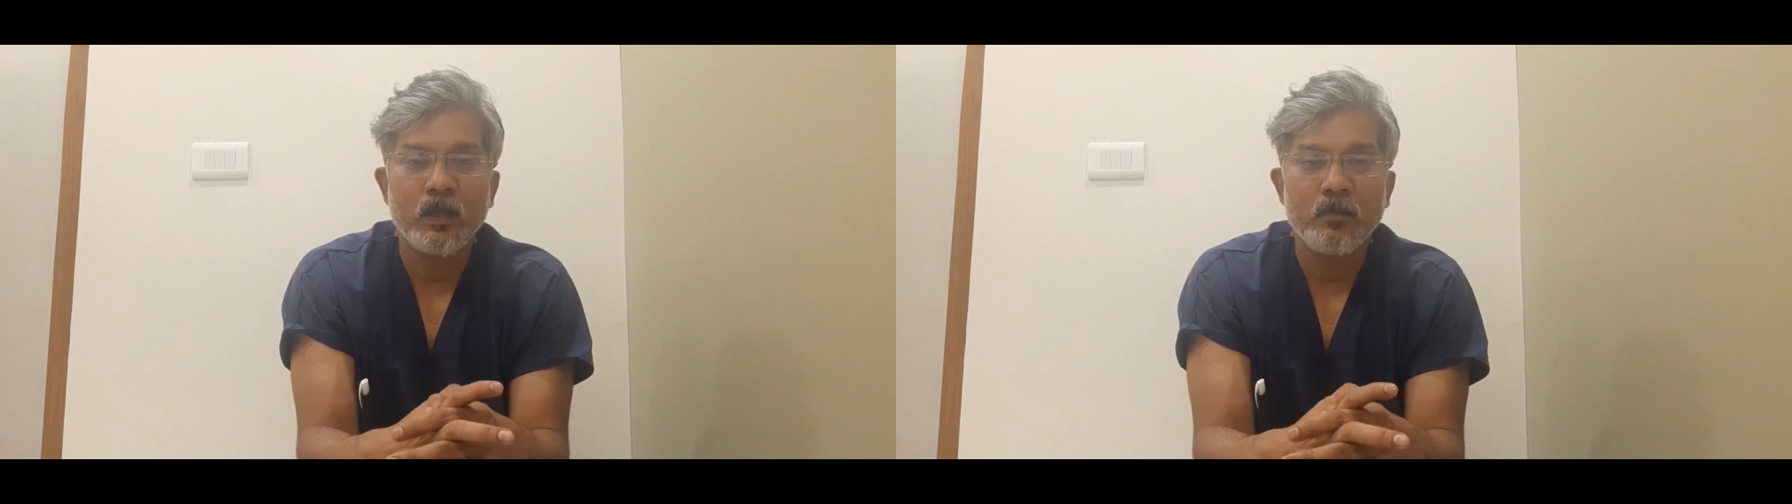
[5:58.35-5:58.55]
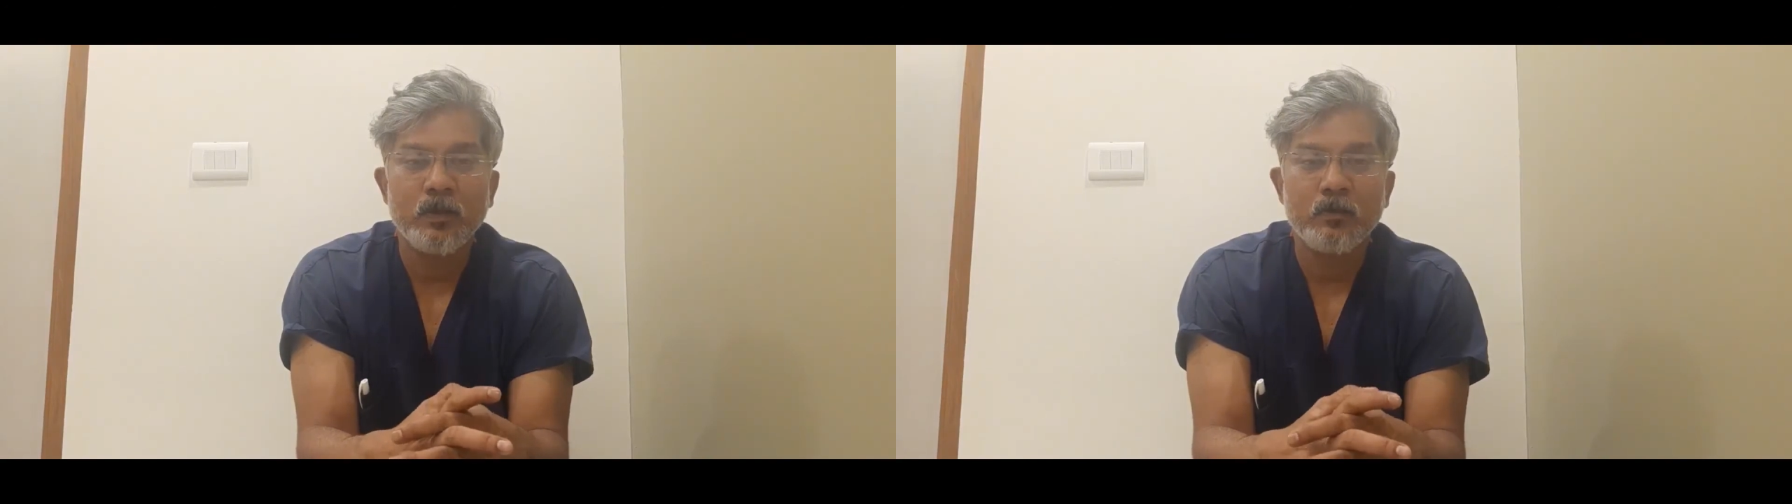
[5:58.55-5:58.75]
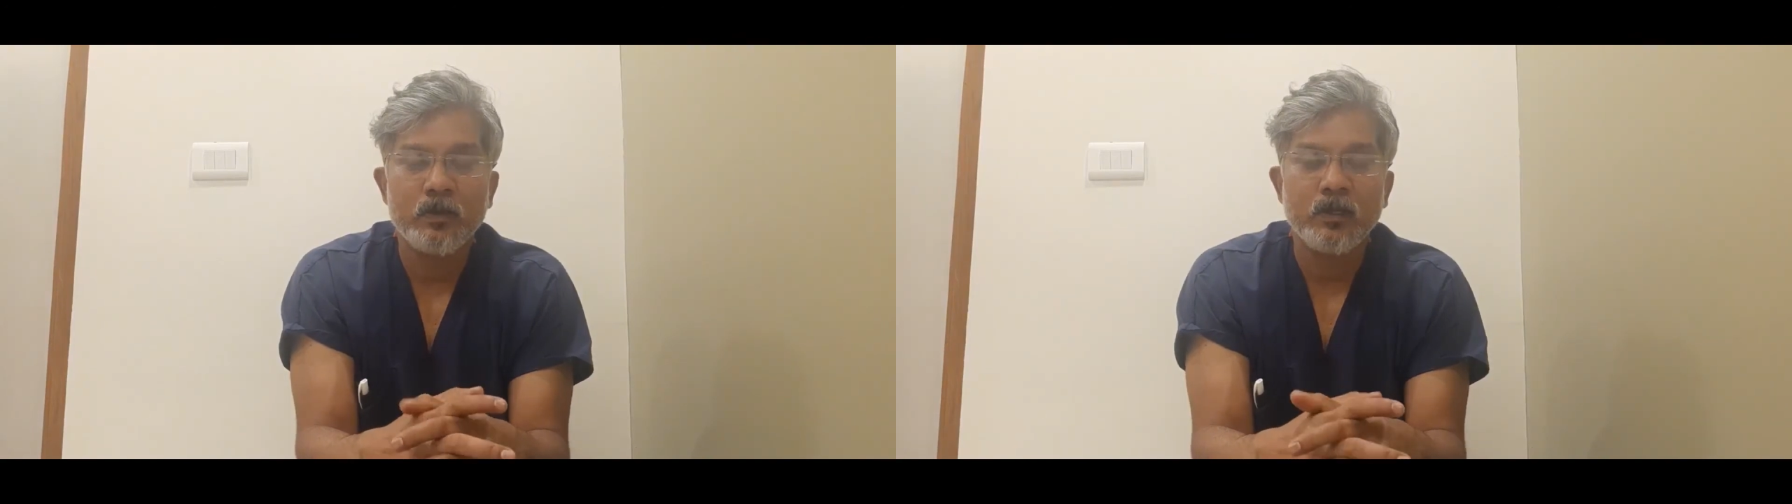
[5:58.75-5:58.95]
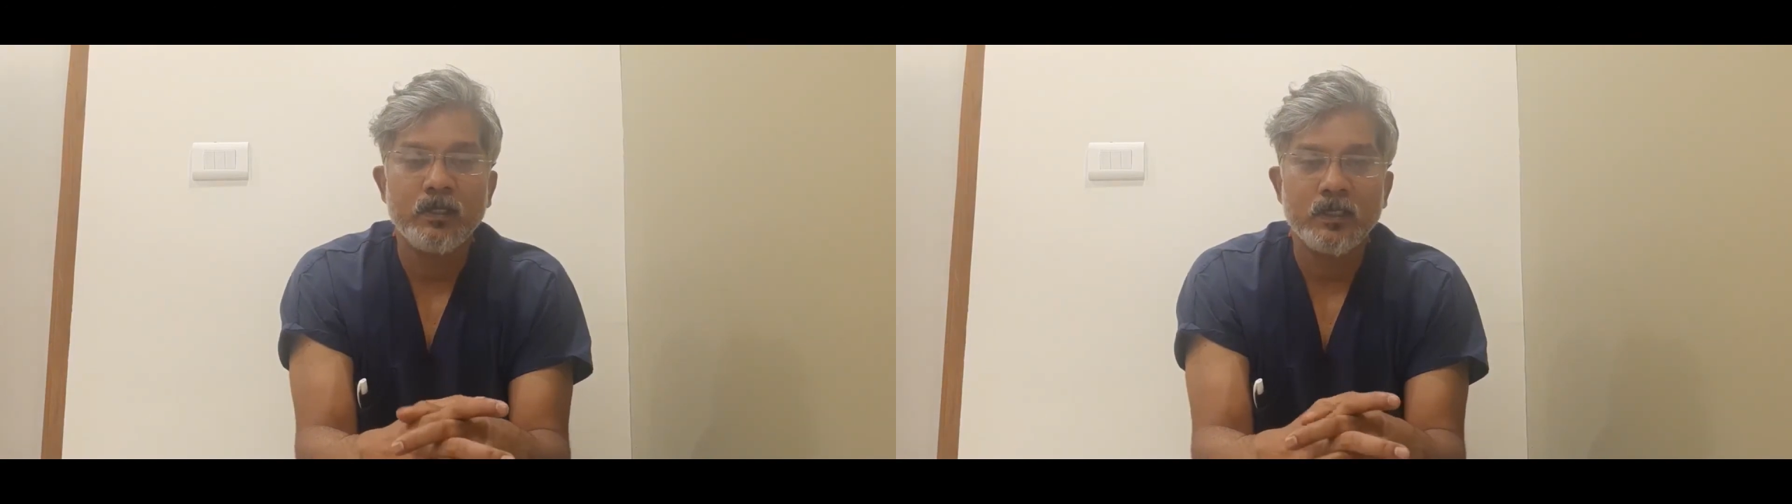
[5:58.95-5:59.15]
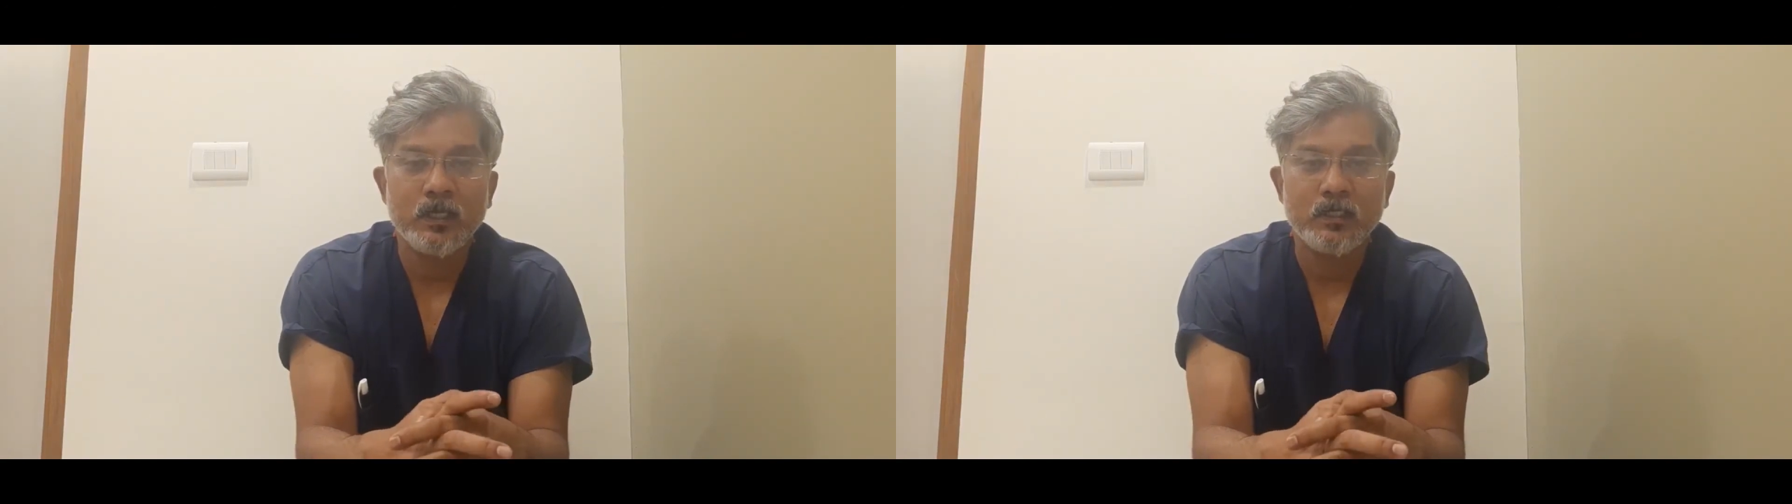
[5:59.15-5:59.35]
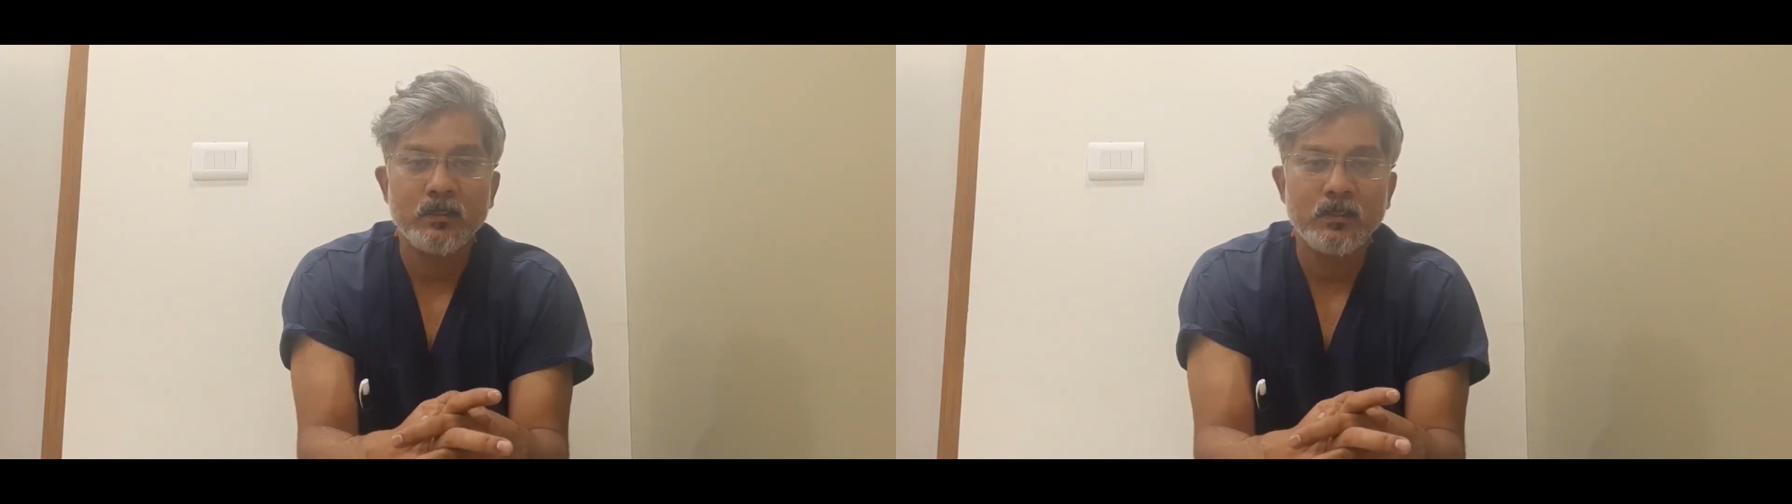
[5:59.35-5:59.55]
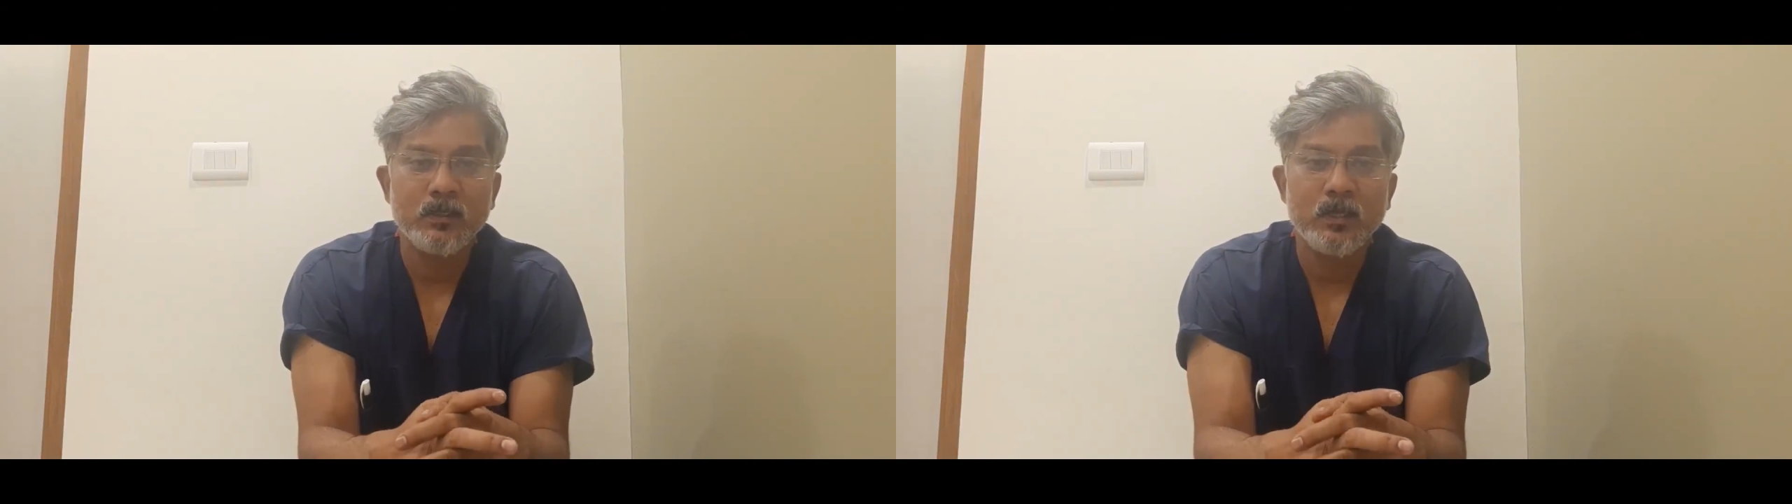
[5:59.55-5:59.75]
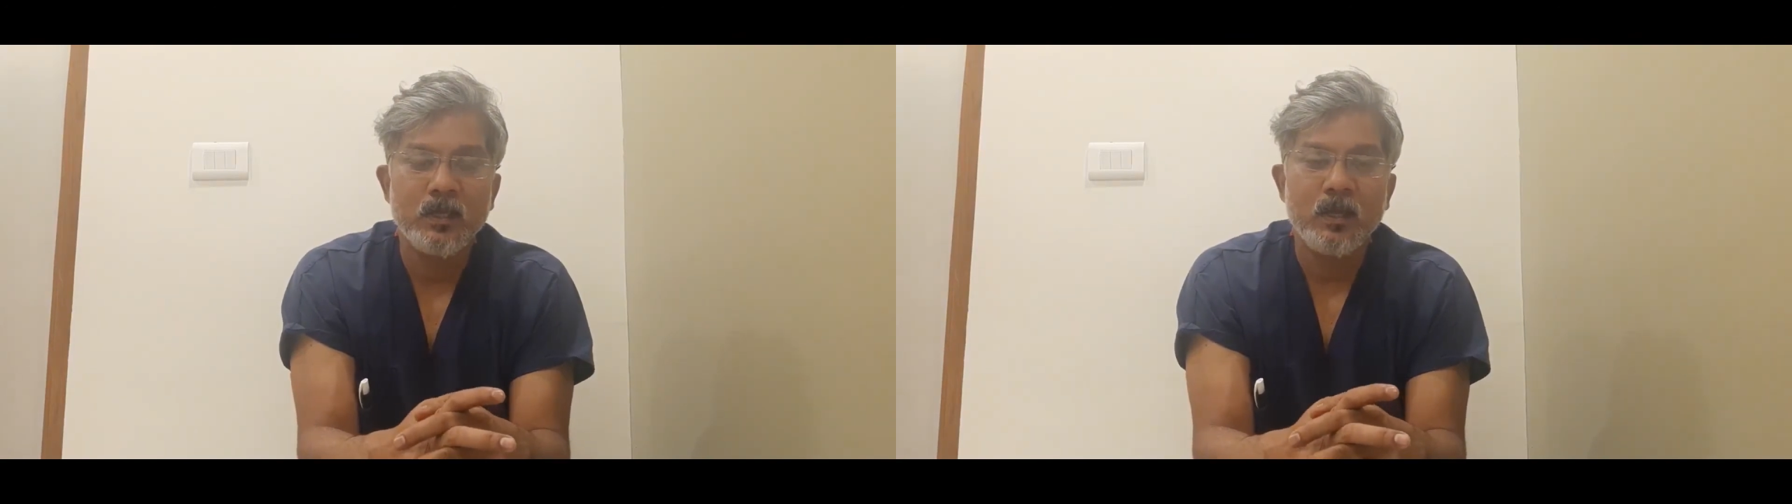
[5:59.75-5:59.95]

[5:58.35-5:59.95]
epidural injections.